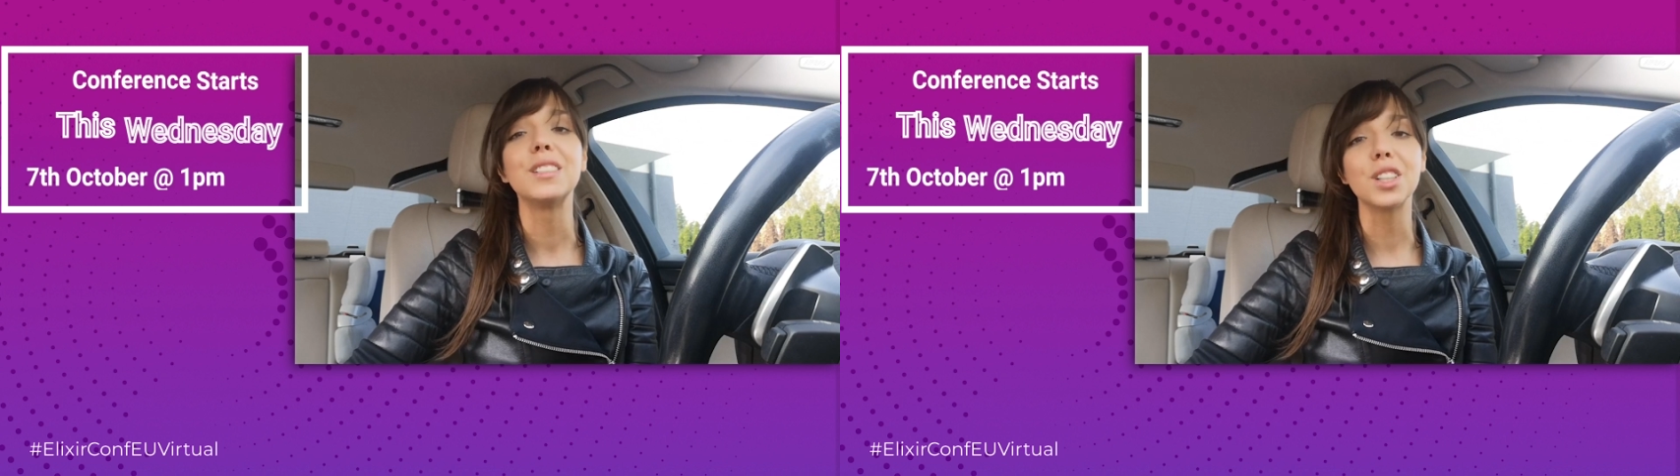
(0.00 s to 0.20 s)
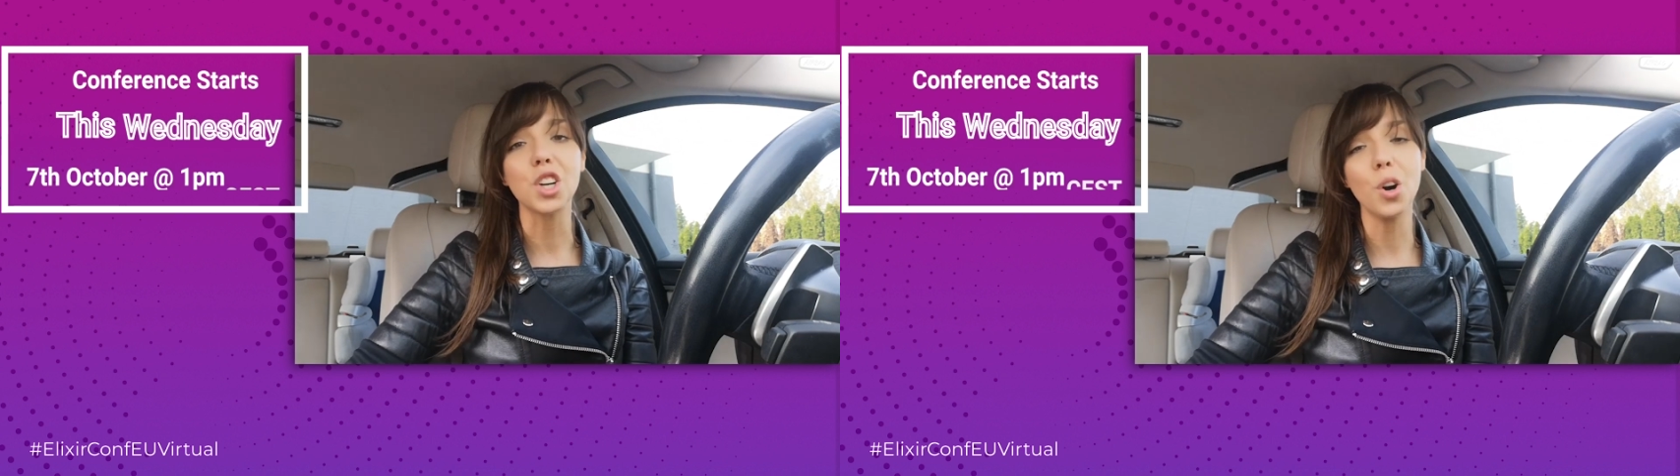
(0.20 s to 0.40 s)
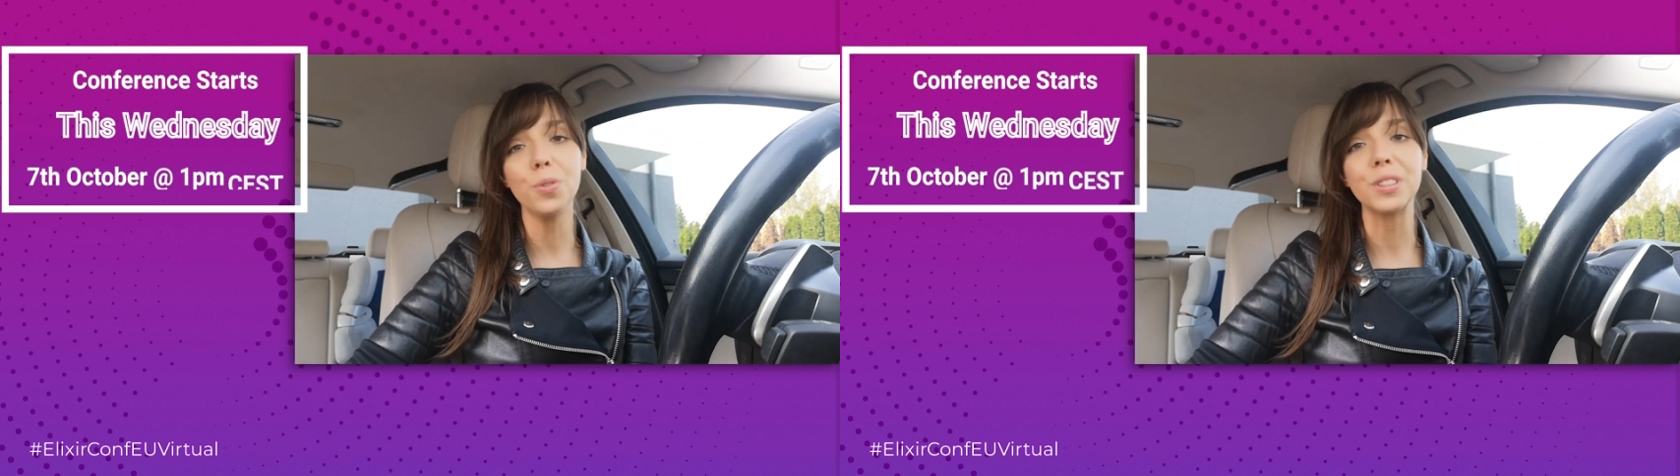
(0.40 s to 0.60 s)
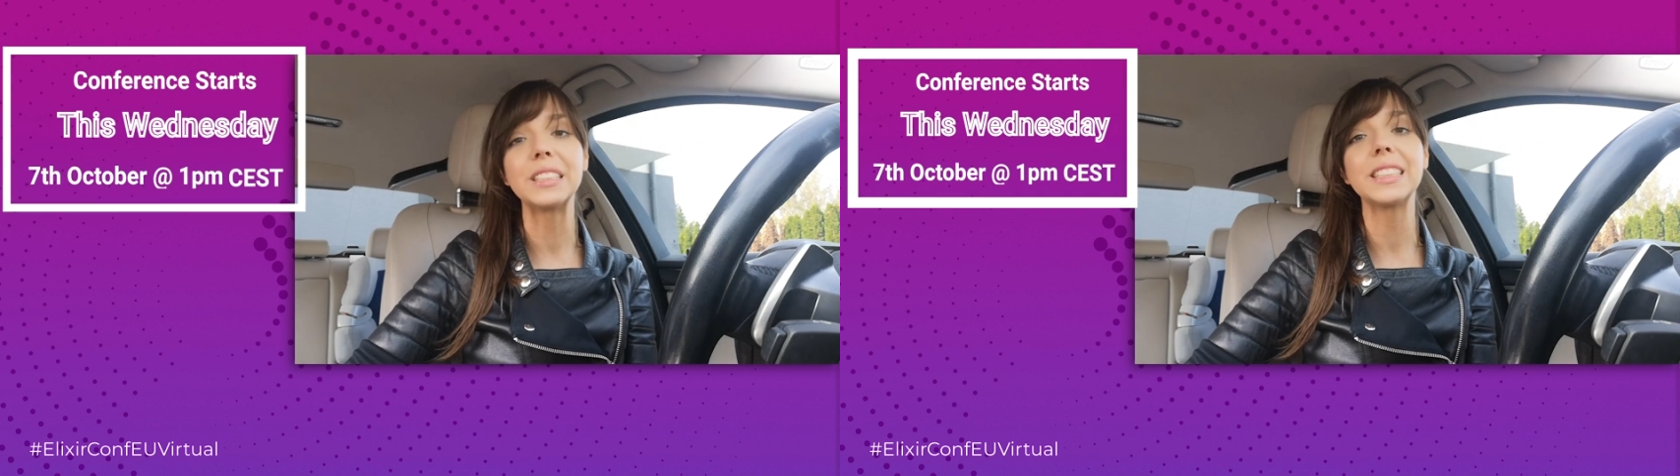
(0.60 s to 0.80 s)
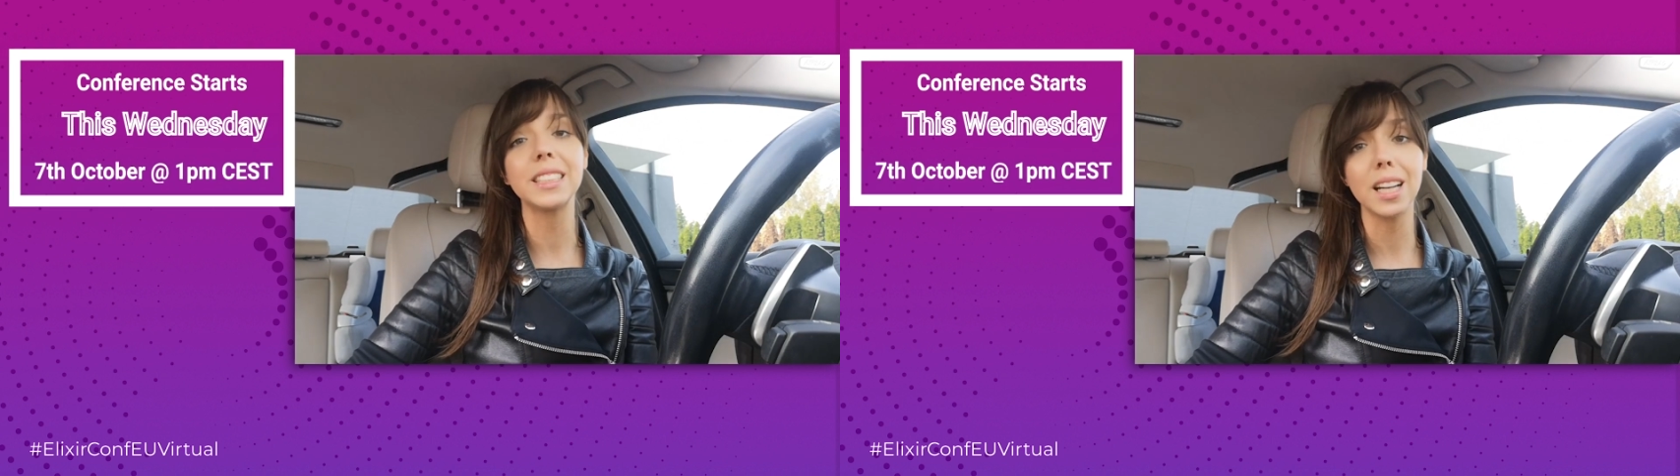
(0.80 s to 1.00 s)
the
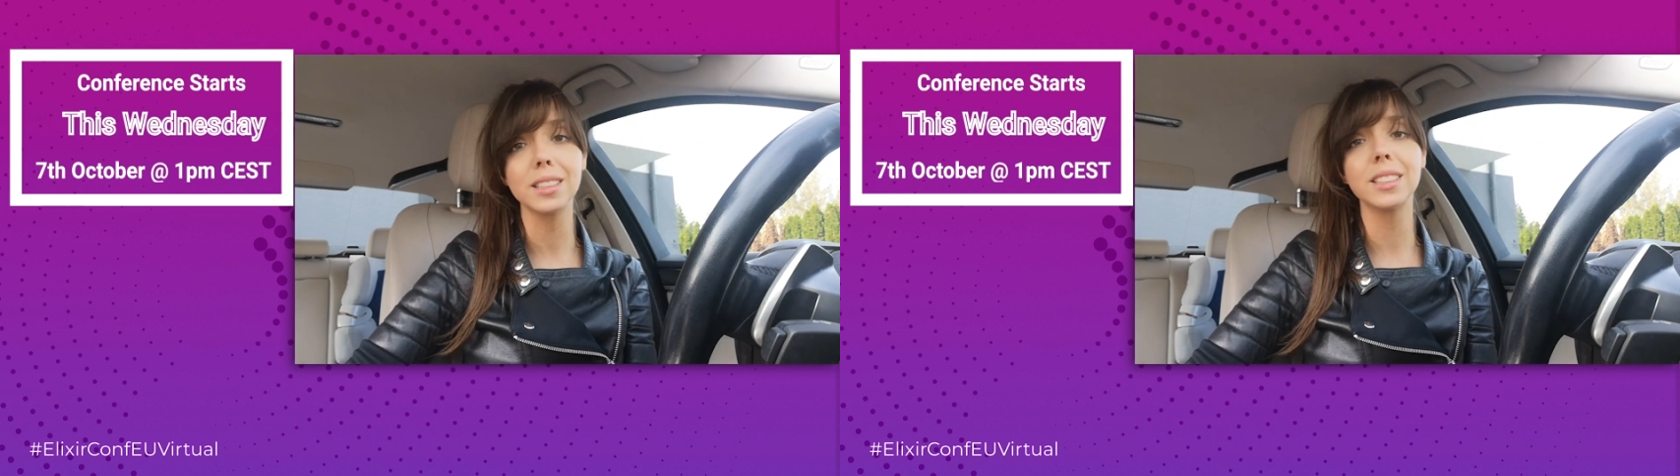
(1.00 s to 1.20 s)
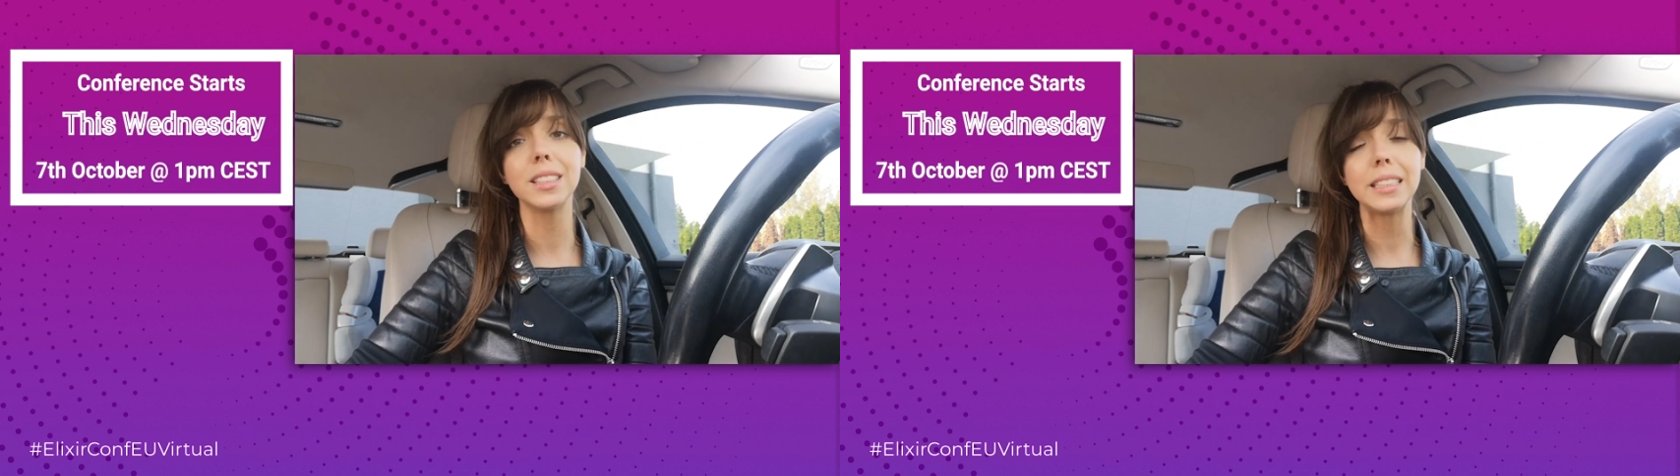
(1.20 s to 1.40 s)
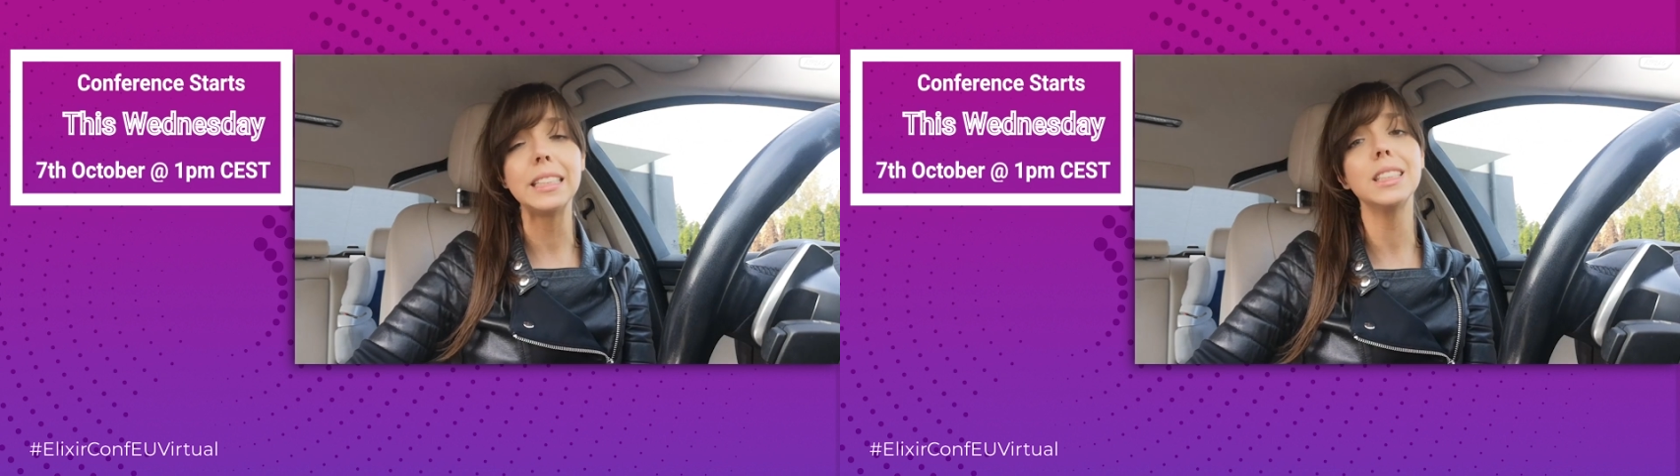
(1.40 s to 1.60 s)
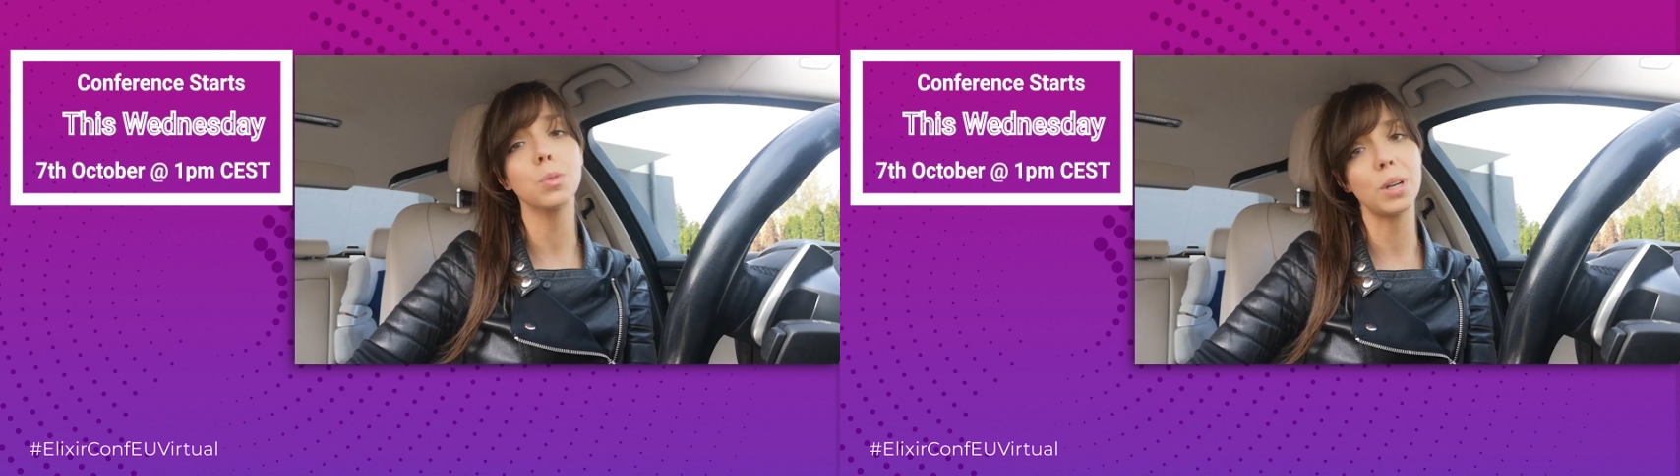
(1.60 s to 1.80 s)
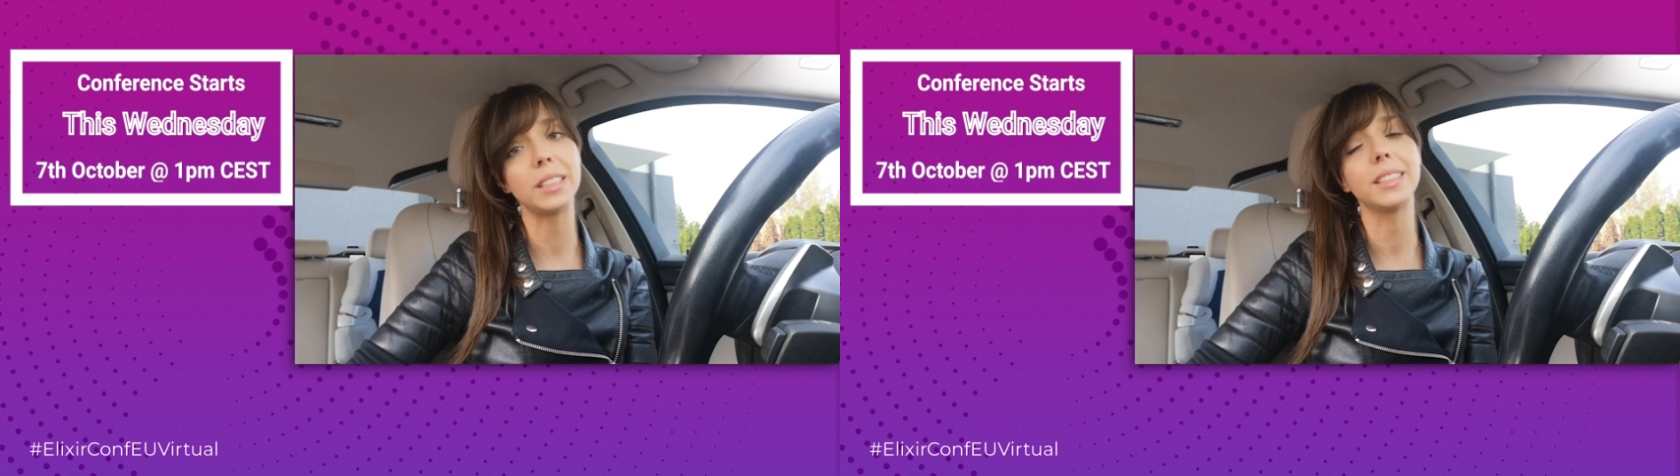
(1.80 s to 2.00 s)
conference starts
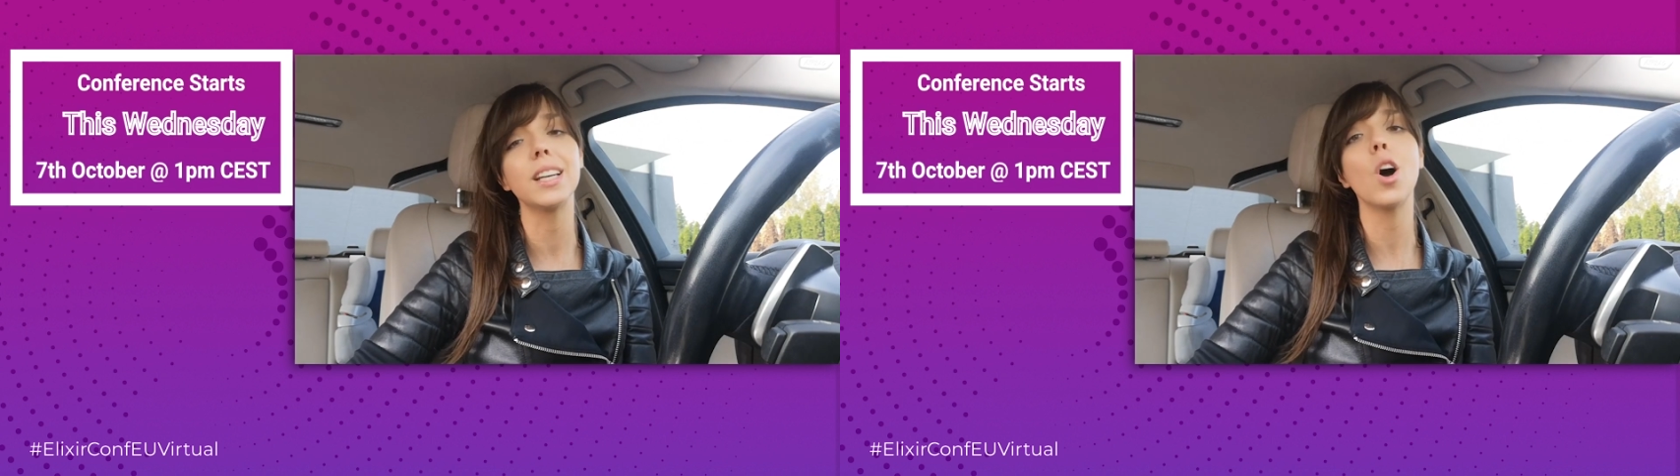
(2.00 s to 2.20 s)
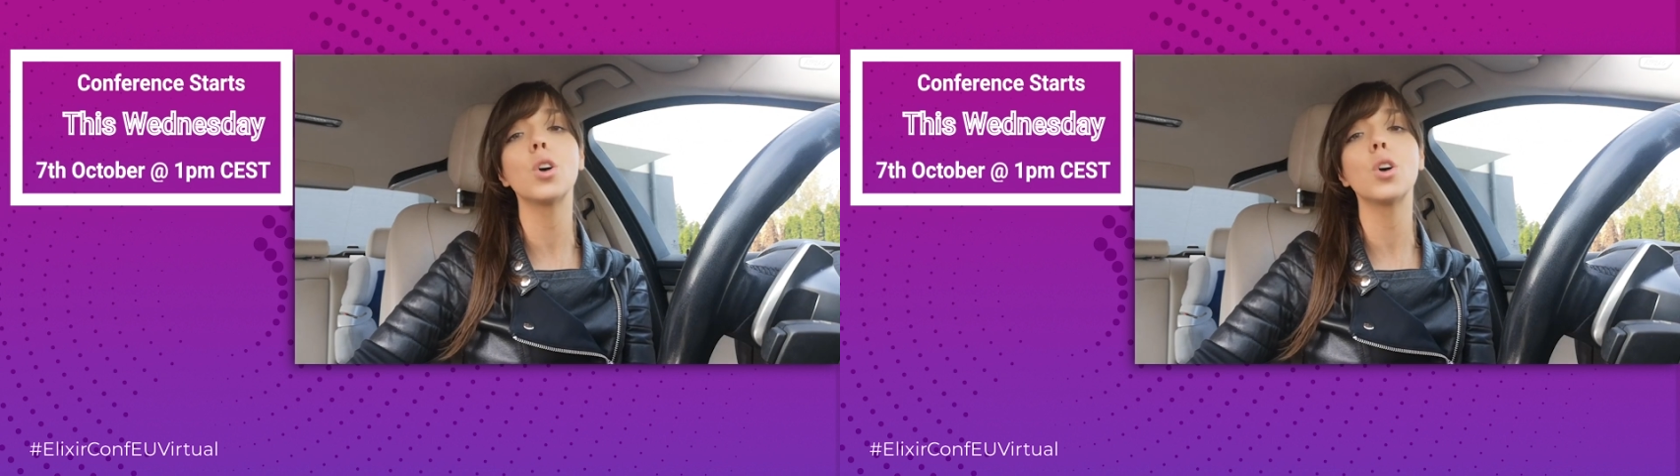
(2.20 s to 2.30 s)
this Wednesday,